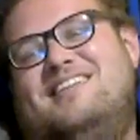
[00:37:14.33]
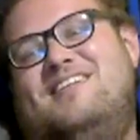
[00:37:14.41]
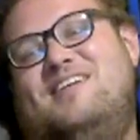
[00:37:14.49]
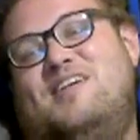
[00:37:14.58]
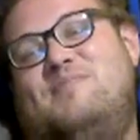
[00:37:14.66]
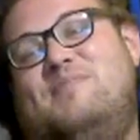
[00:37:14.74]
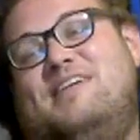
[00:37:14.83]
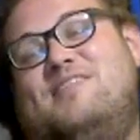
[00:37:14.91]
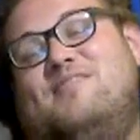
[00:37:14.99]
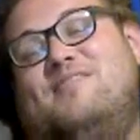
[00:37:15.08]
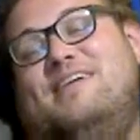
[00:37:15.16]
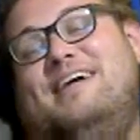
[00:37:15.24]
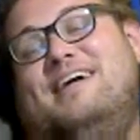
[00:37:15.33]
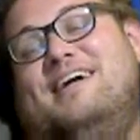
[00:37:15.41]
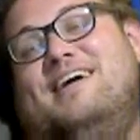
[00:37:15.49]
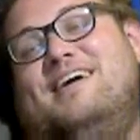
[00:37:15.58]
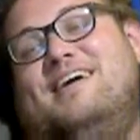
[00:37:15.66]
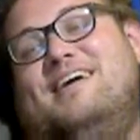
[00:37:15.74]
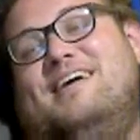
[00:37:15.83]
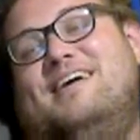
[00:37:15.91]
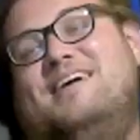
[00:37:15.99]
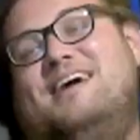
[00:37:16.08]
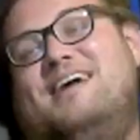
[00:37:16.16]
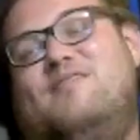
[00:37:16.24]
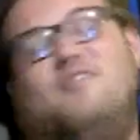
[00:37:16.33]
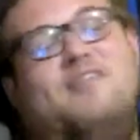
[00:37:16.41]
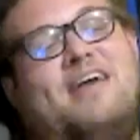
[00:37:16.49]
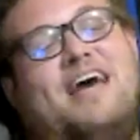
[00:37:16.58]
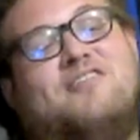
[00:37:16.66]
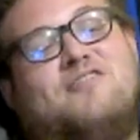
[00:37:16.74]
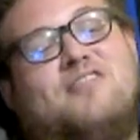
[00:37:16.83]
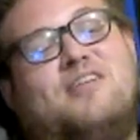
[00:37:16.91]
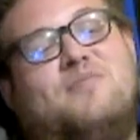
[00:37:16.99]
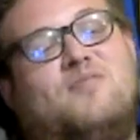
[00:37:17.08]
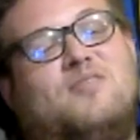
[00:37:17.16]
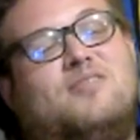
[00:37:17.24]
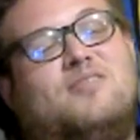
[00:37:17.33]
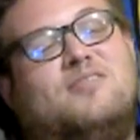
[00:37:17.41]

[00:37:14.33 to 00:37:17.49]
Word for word: Tony's Pizzeria. I don't know the address anymore.